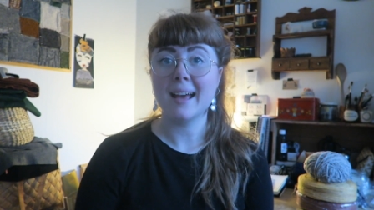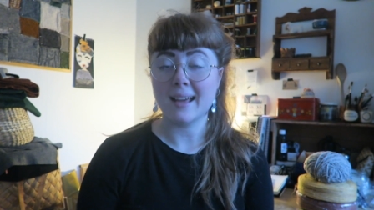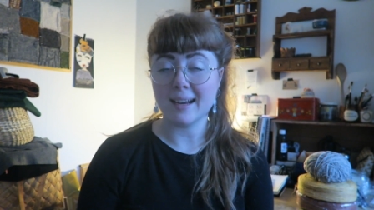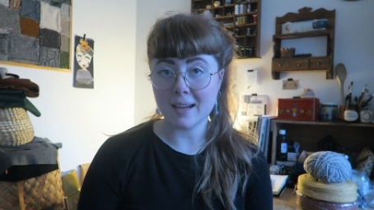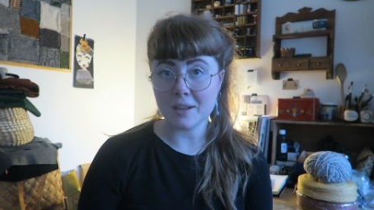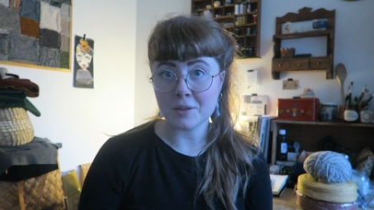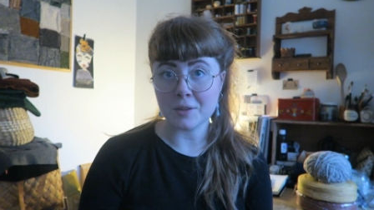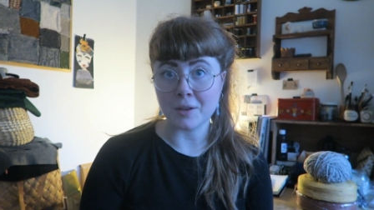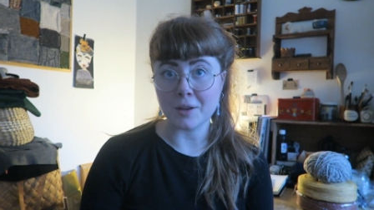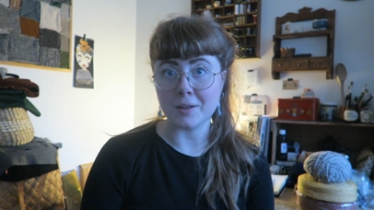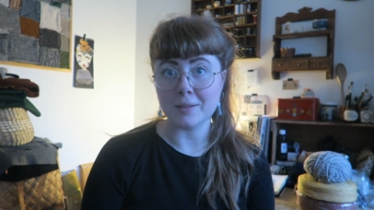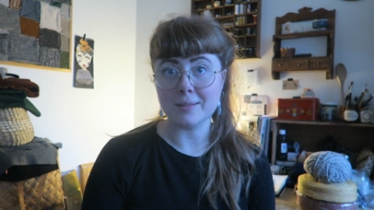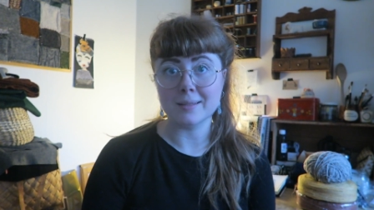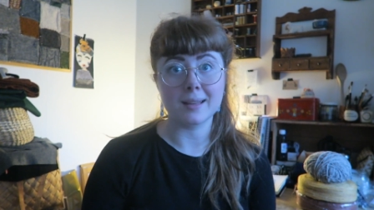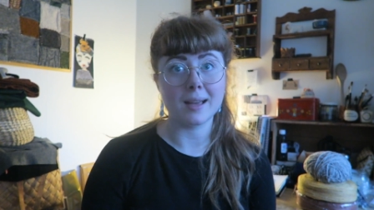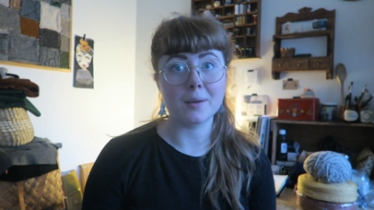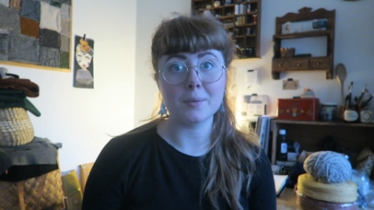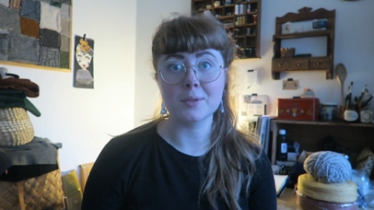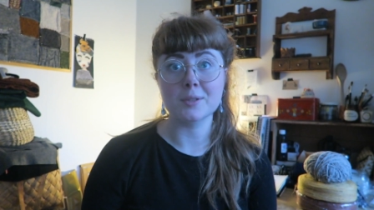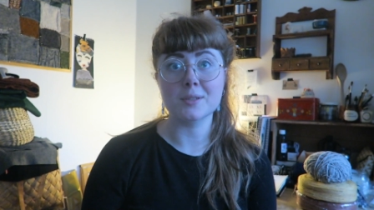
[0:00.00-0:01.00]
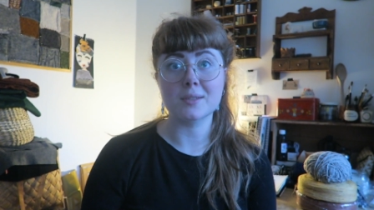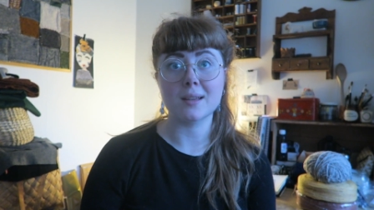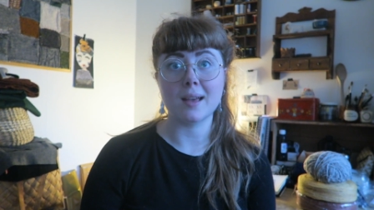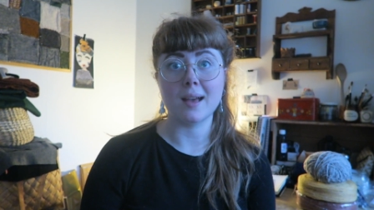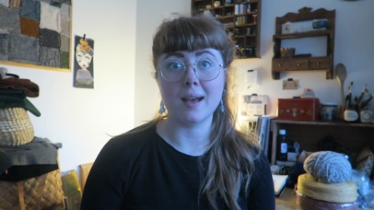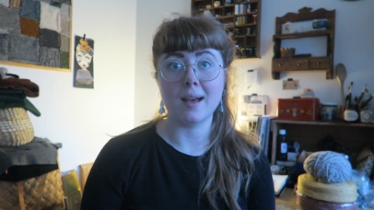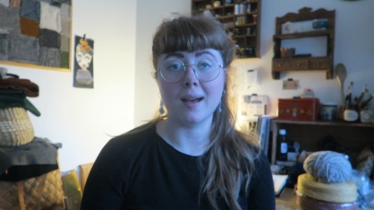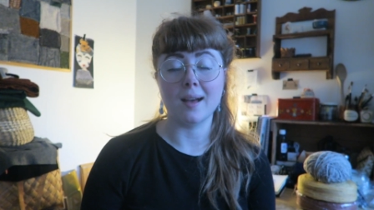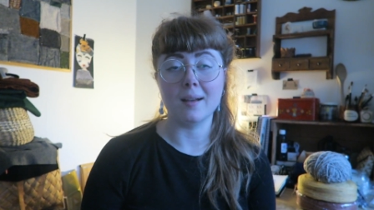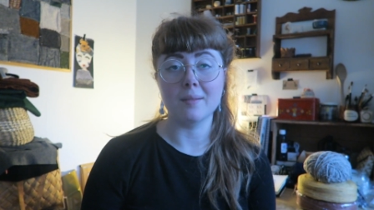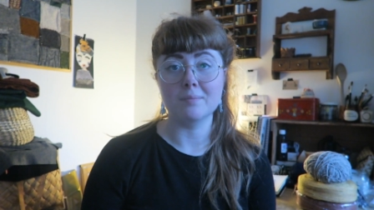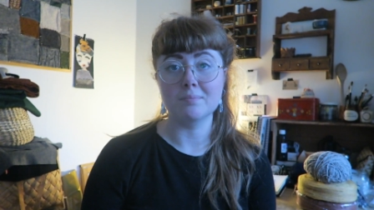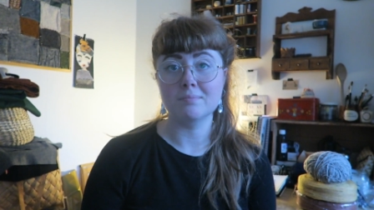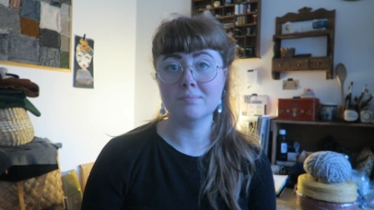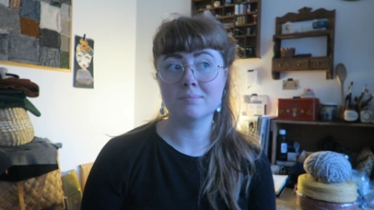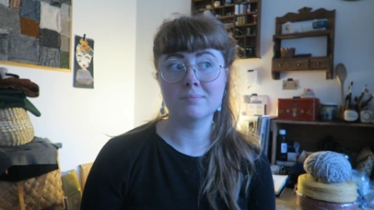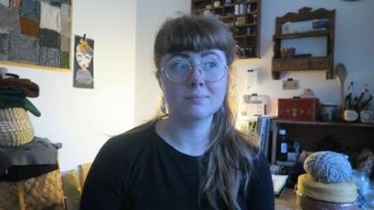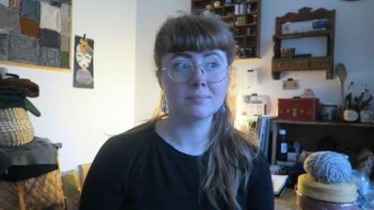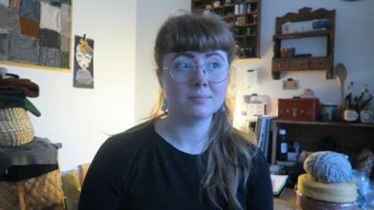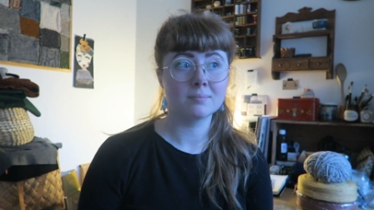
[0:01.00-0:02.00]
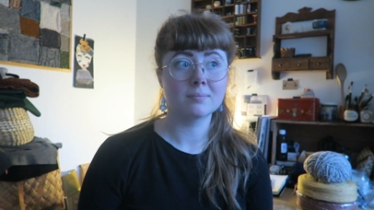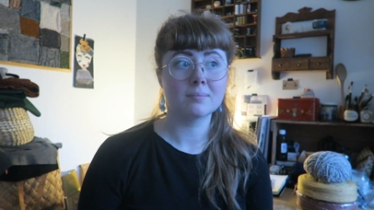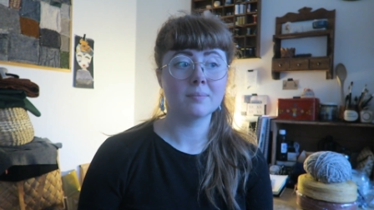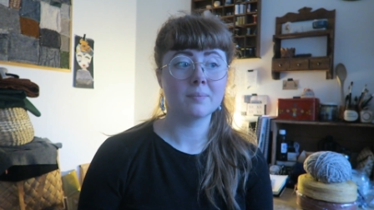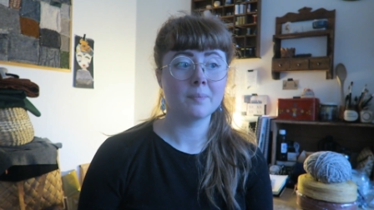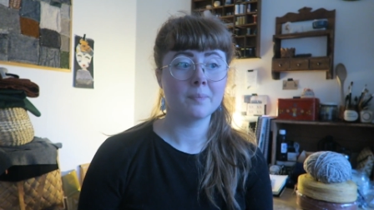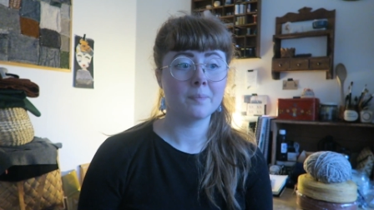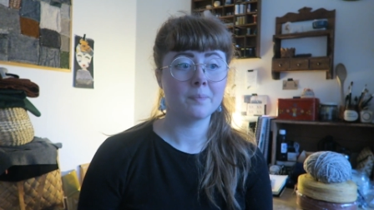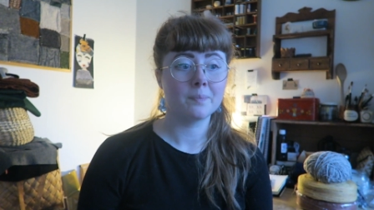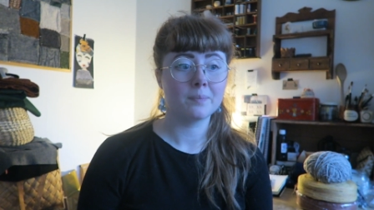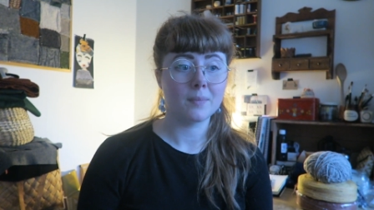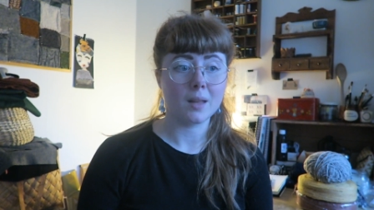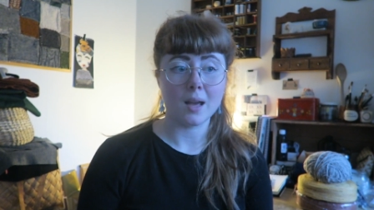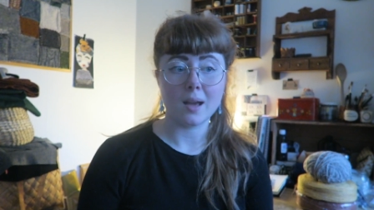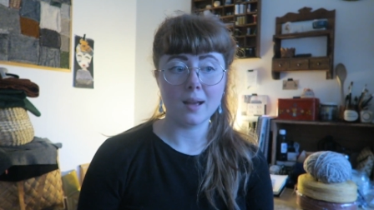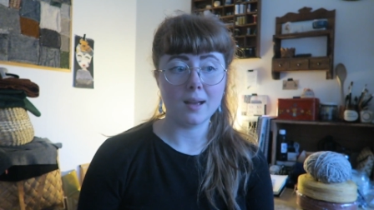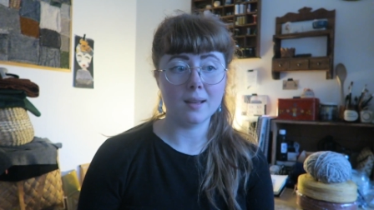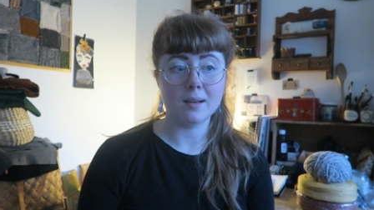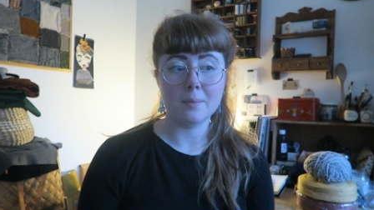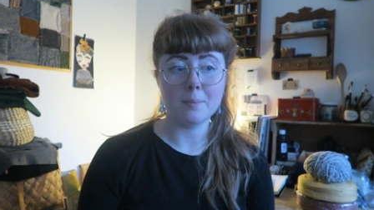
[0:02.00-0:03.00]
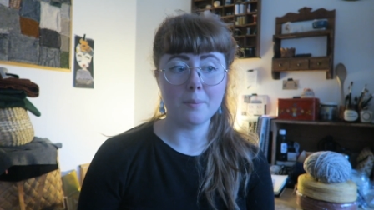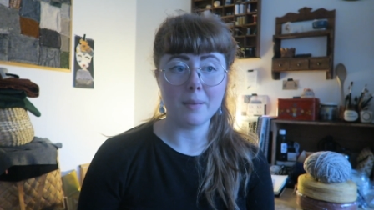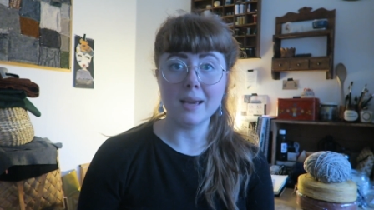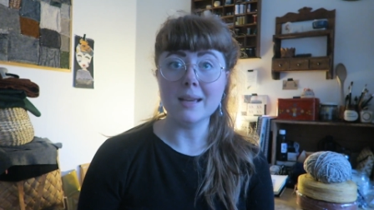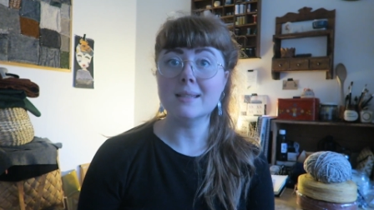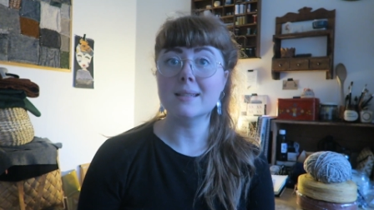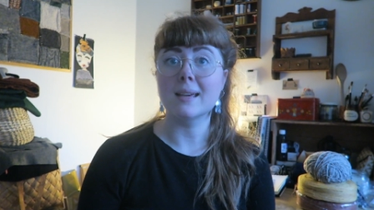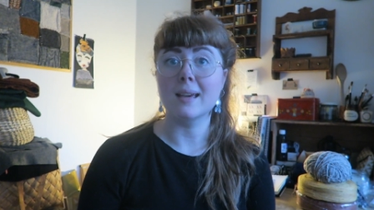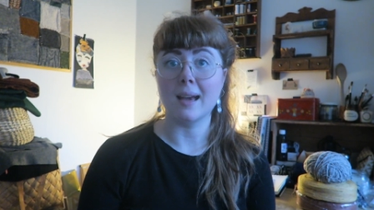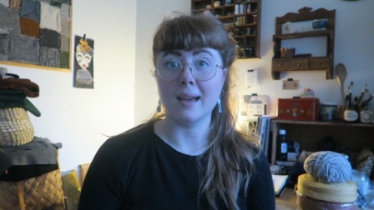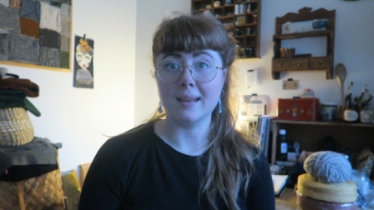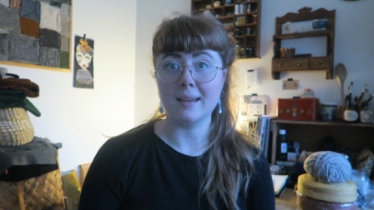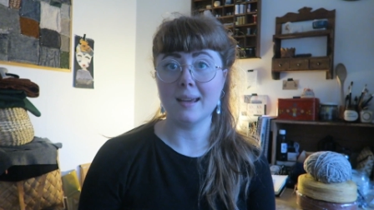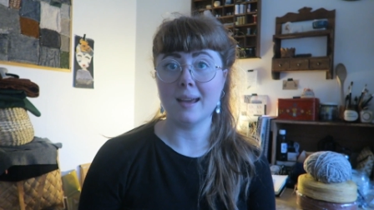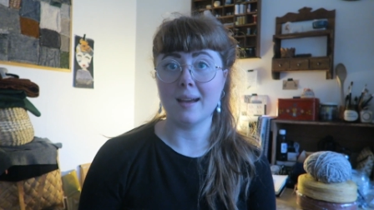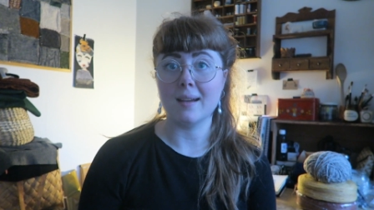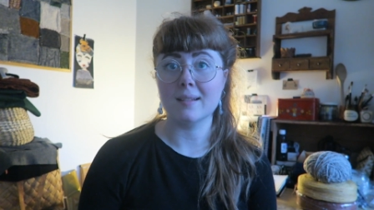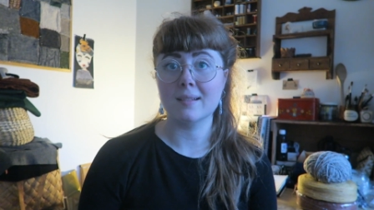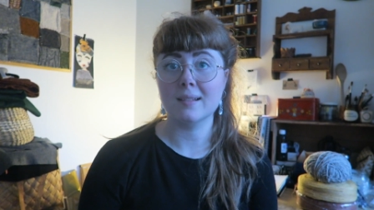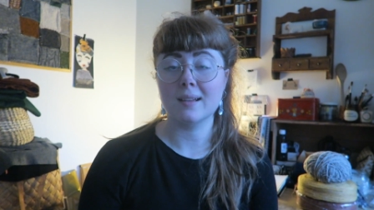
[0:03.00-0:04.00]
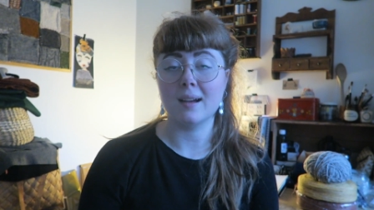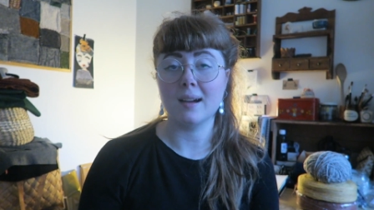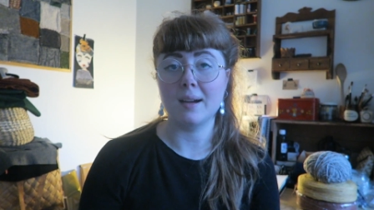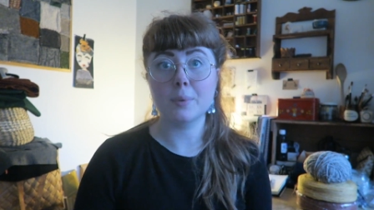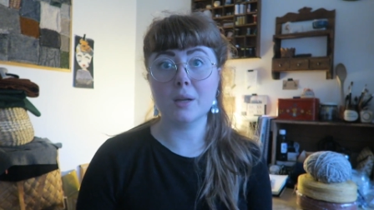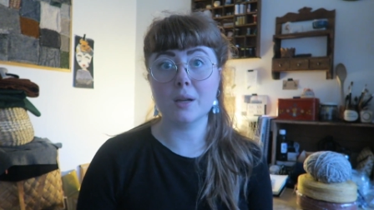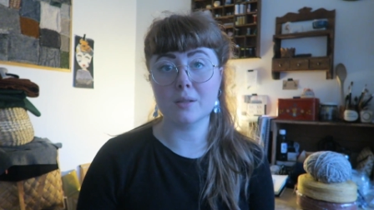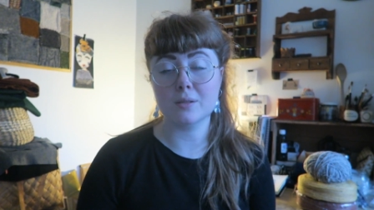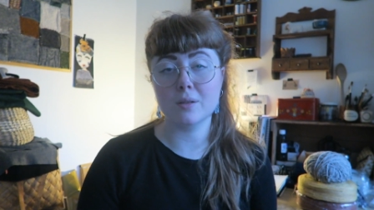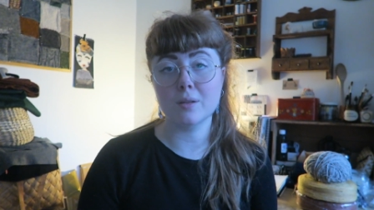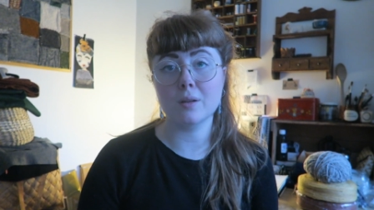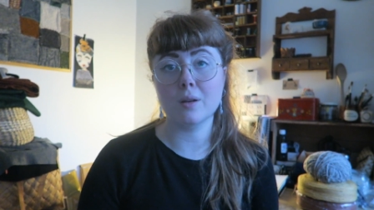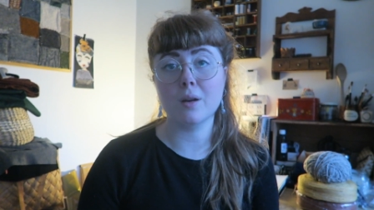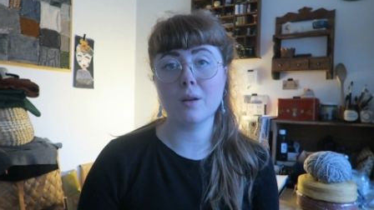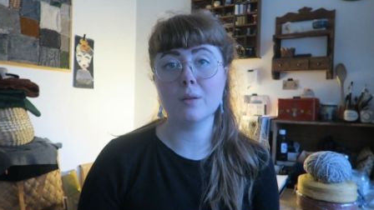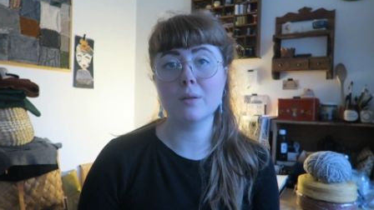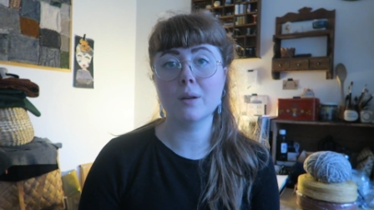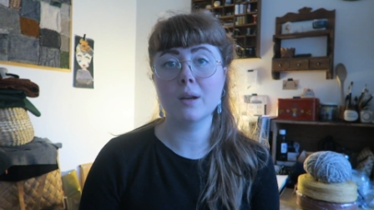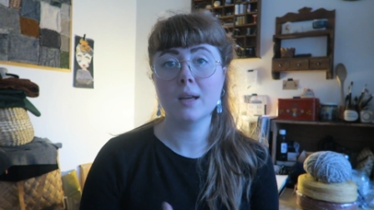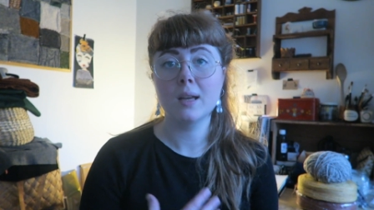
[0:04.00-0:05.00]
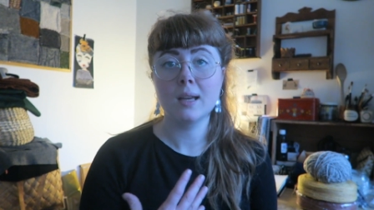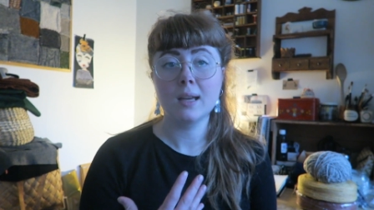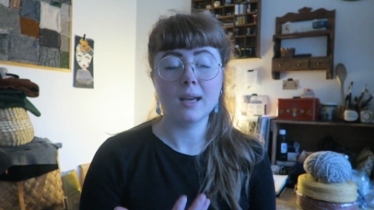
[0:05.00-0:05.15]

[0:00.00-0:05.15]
And I thought that was an amazing idea, because you know,